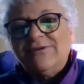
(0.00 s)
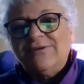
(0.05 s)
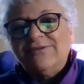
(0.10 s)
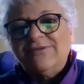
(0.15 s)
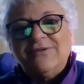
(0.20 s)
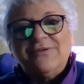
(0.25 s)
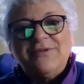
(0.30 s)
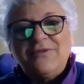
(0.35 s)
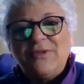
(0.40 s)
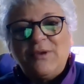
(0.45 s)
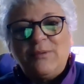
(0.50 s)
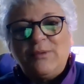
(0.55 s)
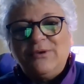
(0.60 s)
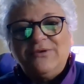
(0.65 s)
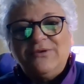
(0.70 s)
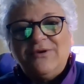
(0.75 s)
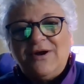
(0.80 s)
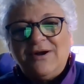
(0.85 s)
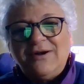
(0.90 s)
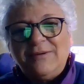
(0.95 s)
so that they
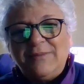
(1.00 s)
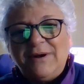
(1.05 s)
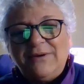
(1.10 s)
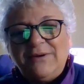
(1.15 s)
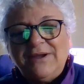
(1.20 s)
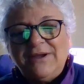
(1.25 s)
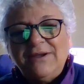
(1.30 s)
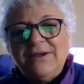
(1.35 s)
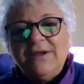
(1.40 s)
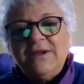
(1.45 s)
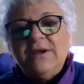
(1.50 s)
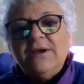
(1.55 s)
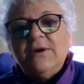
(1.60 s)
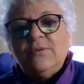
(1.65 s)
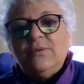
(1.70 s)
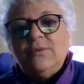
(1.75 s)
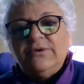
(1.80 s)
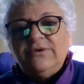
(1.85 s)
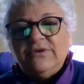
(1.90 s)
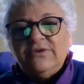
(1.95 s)
wouldn't talk about it,
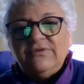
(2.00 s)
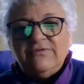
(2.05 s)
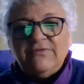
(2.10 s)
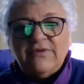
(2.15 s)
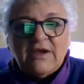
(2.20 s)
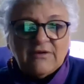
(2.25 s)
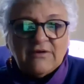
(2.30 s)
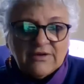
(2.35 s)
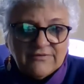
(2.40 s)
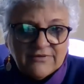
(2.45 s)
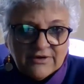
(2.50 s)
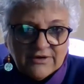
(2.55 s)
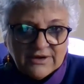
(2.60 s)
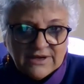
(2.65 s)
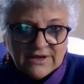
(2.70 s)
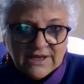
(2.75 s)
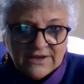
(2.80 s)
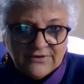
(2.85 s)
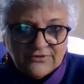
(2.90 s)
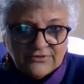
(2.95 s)
which is very, very
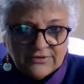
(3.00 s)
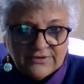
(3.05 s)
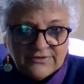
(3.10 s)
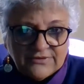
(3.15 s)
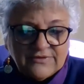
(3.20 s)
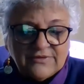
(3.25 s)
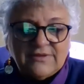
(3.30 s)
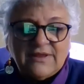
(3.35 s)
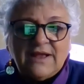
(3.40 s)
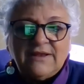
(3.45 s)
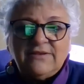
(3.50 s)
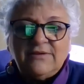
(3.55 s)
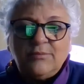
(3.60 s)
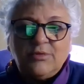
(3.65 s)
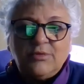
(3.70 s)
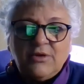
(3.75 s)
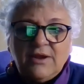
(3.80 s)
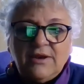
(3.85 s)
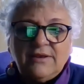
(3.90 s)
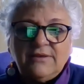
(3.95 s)
dangerous. That's a
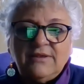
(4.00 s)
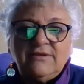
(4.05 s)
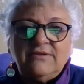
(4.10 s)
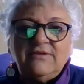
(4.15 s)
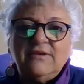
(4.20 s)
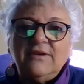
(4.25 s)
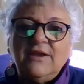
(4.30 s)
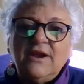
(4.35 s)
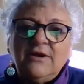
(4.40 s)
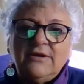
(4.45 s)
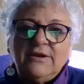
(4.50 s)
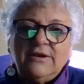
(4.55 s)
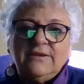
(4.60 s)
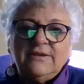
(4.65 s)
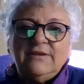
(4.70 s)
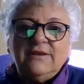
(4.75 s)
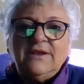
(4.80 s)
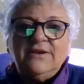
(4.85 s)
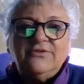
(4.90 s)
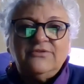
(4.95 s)
product that's
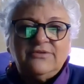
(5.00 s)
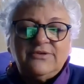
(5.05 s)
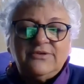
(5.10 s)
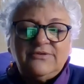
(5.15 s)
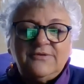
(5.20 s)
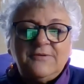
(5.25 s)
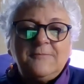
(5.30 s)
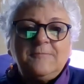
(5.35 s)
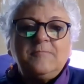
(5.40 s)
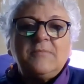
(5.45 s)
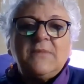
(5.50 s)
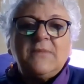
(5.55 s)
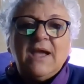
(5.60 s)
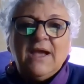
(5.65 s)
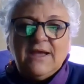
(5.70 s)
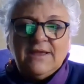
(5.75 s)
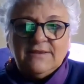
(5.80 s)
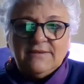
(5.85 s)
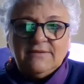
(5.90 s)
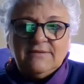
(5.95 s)
inherently dangerous
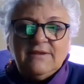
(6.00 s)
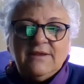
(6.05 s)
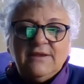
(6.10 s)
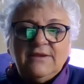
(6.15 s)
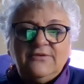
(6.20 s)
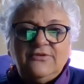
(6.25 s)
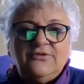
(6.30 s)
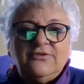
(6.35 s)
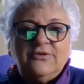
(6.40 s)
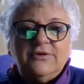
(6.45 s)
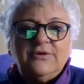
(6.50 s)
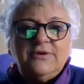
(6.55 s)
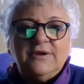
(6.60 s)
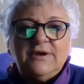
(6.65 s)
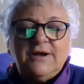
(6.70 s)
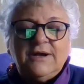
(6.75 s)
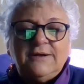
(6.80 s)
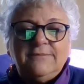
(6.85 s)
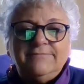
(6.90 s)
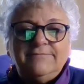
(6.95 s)
and it should
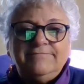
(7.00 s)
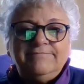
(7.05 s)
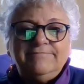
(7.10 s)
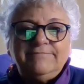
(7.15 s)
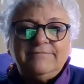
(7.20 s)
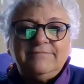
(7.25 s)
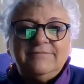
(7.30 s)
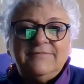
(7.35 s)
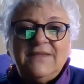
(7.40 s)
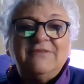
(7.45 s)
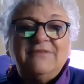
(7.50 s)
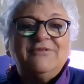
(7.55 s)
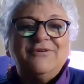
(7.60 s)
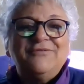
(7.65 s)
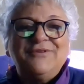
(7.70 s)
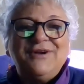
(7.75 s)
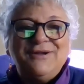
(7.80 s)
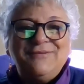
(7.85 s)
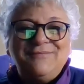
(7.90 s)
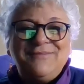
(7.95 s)
never
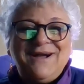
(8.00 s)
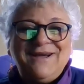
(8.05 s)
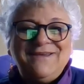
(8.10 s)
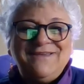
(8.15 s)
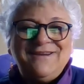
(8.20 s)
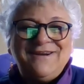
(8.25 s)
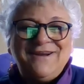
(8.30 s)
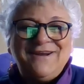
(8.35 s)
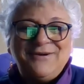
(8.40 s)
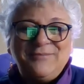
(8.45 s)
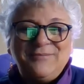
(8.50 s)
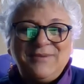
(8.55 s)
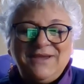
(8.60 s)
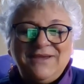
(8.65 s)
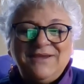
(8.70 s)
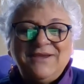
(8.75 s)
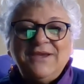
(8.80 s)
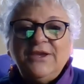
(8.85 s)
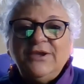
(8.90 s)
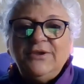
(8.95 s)
have gotten by the
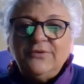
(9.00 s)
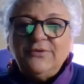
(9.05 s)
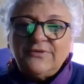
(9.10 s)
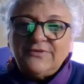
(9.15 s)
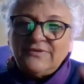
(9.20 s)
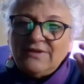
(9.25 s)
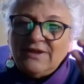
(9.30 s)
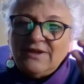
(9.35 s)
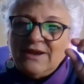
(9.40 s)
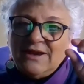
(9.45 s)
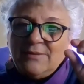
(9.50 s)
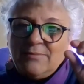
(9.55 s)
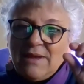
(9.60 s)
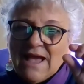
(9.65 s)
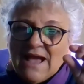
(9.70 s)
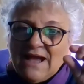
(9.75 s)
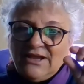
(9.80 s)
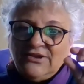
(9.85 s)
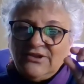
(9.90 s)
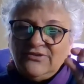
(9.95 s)
IRB. You'll see on a
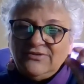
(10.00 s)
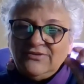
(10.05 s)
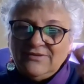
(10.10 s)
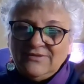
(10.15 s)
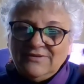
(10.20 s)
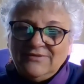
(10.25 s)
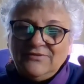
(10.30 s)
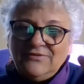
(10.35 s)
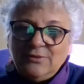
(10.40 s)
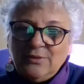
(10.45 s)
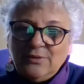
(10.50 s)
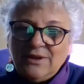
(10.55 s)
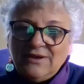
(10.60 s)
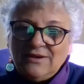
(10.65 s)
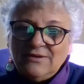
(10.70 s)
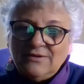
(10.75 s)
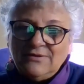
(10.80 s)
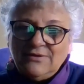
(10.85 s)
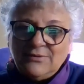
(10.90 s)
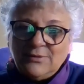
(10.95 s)
package, if you want
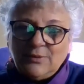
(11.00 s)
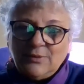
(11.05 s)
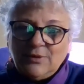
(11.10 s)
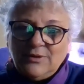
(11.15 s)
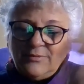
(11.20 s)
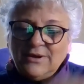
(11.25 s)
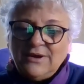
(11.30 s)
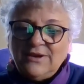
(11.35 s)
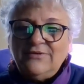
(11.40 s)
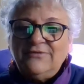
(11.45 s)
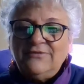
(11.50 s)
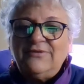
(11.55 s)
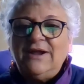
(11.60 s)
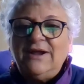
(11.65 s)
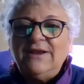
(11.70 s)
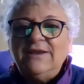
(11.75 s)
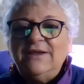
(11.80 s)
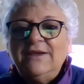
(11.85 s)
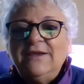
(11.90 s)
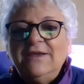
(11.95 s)
to go to Walmart and you
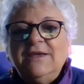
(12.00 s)
find it,